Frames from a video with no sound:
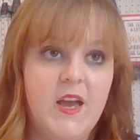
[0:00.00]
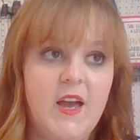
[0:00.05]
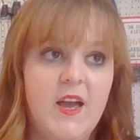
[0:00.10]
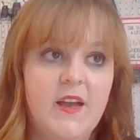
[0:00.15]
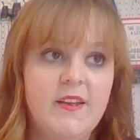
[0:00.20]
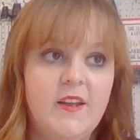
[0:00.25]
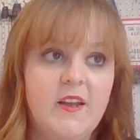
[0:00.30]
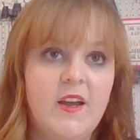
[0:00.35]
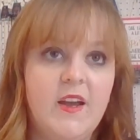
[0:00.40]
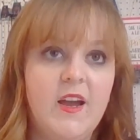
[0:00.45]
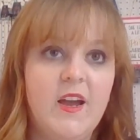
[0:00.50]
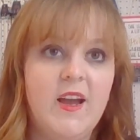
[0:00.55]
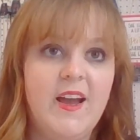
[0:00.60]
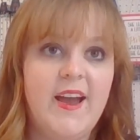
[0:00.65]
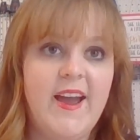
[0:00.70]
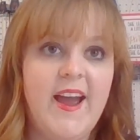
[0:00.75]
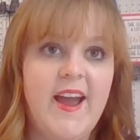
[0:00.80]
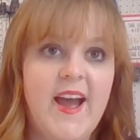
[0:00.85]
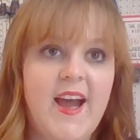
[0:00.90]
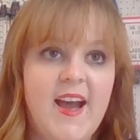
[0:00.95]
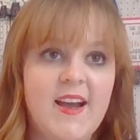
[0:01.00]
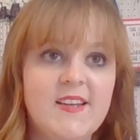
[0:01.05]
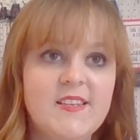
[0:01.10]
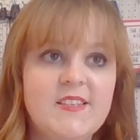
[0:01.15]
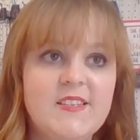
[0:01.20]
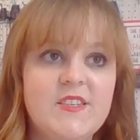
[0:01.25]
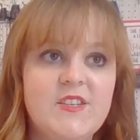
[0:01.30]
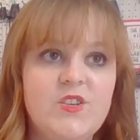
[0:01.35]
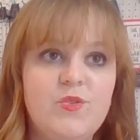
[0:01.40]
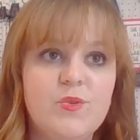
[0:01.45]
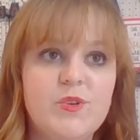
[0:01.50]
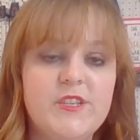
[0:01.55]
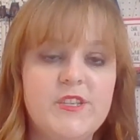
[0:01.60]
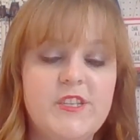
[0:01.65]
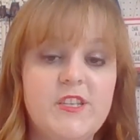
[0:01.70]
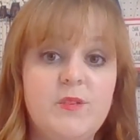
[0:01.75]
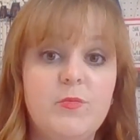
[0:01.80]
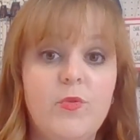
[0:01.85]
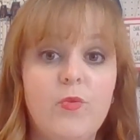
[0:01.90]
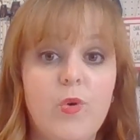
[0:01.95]
And as your
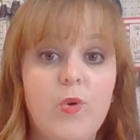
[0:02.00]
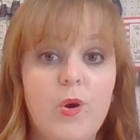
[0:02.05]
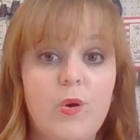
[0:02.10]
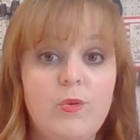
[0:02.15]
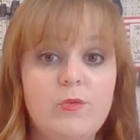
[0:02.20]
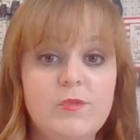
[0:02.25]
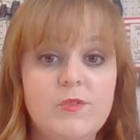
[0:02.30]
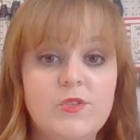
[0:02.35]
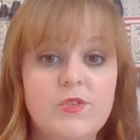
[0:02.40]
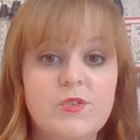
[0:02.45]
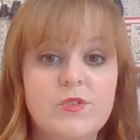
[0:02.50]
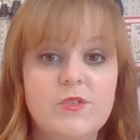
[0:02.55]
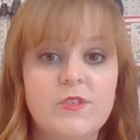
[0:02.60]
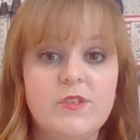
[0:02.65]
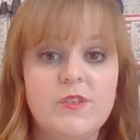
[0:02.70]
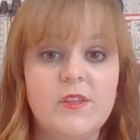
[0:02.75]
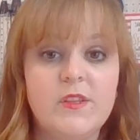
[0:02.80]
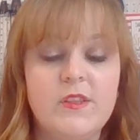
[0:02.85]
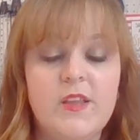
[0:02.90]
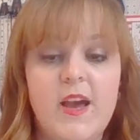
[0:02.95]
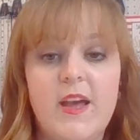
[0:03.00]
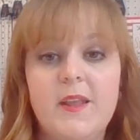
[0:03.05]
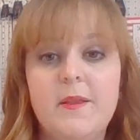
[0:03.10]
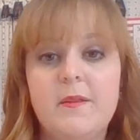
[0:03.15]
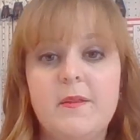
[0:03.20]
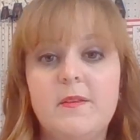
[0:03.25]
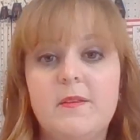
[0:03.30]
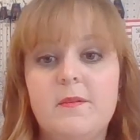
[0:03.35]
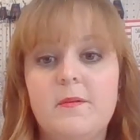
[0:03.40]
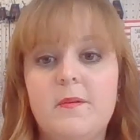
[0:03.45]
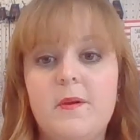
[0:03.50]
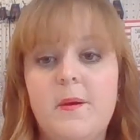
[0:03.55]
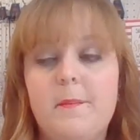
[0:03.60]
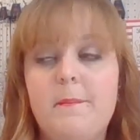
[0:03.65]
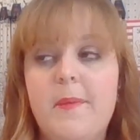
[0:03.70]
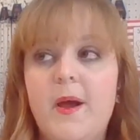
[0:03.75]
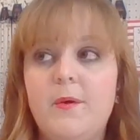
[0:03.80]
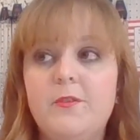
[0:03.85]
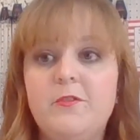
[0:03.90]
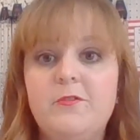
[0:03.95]
team grows, that
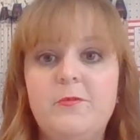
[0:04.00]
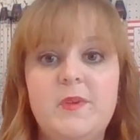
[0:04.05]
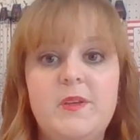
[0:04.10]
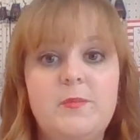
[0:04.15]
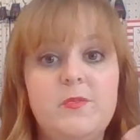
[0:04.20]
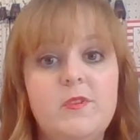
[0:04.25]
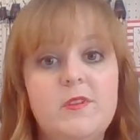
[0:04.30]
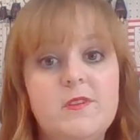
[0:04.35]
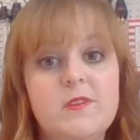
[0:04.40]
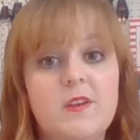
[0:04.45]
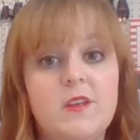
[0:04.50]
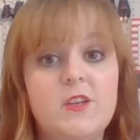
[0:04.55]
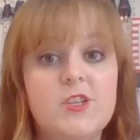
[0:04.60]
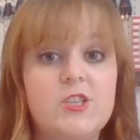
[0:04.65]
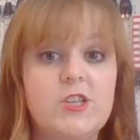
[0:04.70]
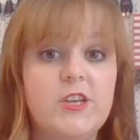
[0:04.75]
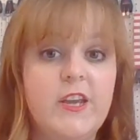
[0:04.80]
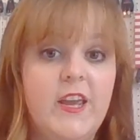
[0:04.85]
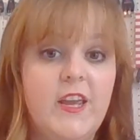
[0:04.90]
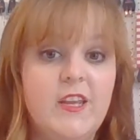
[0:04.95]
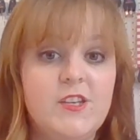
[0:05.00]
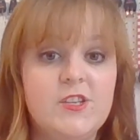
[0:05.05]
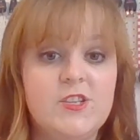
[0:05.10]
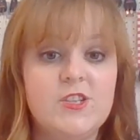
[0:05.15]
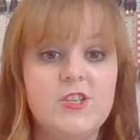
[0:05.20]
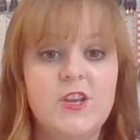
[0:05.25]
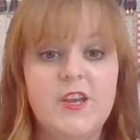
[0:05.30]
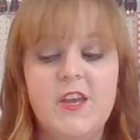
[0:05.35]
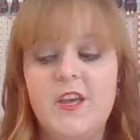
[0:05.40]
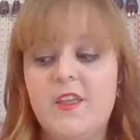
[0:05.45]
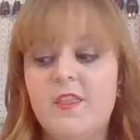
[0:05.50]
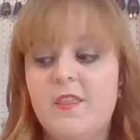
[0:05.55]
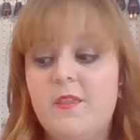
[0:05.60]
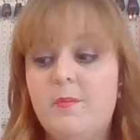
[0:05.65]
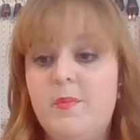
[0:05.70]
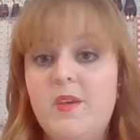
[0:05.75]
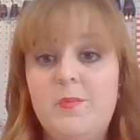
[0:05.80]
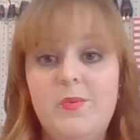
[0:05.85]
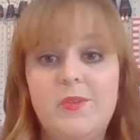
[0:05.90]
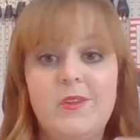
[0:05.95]
amount of people is going to change. The
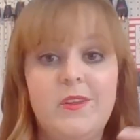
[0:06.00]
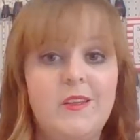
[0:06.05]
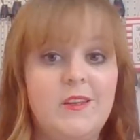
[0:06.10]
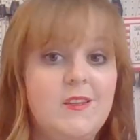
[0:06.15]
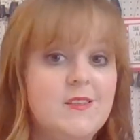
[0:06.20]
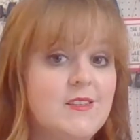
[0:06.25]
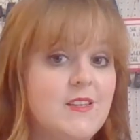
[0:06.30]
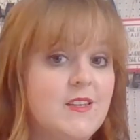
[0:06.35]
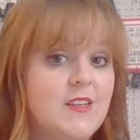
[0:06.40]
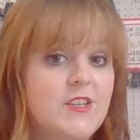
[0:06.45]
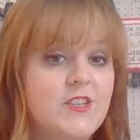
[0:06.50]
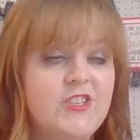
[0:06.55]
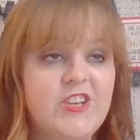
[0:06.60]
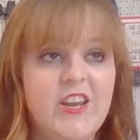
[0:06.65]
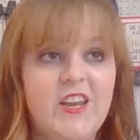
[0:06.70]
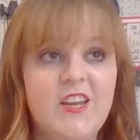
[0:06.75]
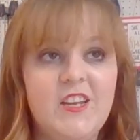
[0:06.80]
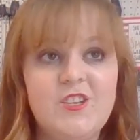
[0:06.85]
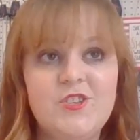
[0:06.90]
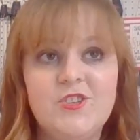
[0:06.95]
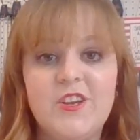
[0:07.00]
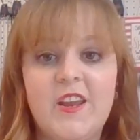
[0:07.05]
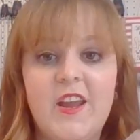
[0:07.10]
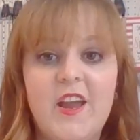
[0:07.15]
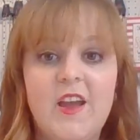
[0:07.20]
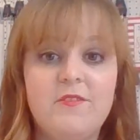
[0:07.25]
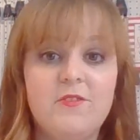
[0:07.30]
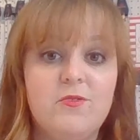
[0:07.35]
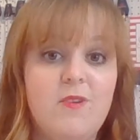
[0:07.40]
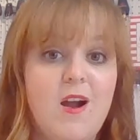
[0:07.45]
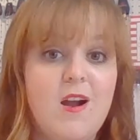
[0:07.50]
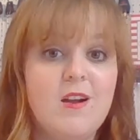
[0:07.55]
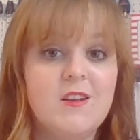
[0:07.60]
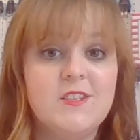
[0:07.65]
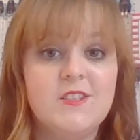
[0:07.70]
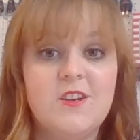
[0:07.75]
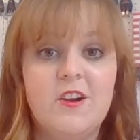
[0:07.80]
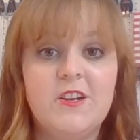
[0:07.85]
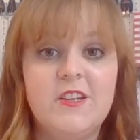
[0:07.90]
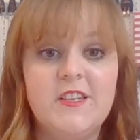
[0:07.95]
people in it's going to change. You're going to have a rock
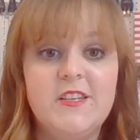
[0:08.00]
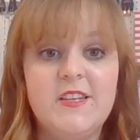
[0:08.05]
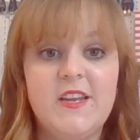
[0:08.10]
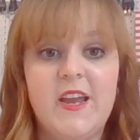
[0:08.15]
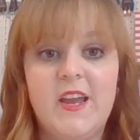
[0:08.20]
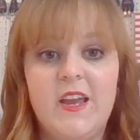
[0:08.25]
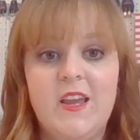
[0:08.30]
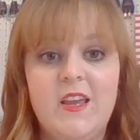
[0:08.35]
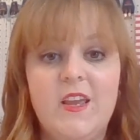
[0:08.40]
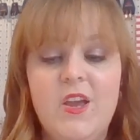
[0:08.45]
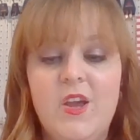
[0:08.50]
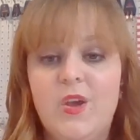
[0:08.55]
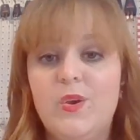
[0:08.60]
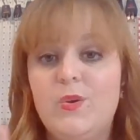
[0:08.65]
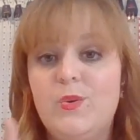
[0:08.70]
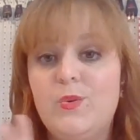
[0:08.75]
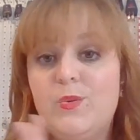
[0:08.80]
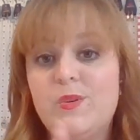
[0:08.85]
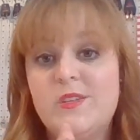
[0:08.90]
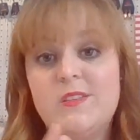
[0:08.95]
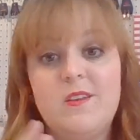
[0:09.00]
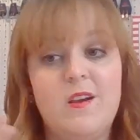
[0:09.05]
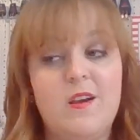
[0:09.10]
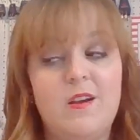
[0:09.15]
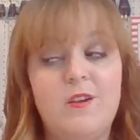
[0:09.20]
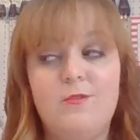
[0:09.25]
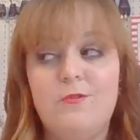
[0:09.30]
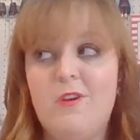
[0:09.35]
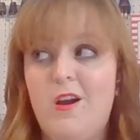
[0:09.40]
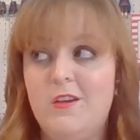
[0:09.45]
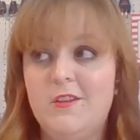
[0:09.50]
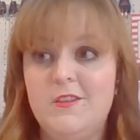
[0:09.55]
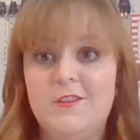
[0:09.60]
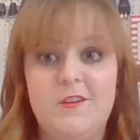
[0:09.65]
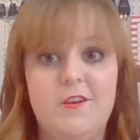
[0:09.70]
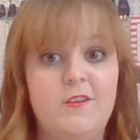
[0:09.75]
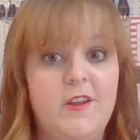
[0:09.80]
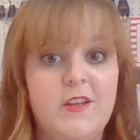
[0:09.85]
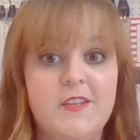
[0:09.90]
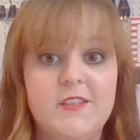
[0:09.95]
star today who is not a rock
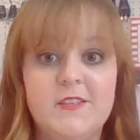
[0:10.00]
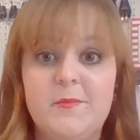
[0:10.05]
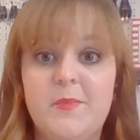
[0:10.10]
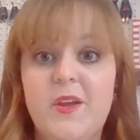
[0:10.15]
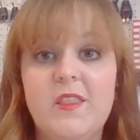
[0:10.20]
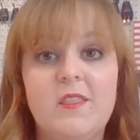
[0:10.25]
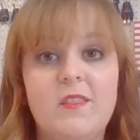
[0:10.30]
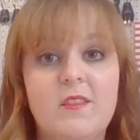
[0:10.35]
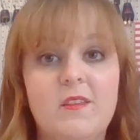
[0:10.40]
star next month.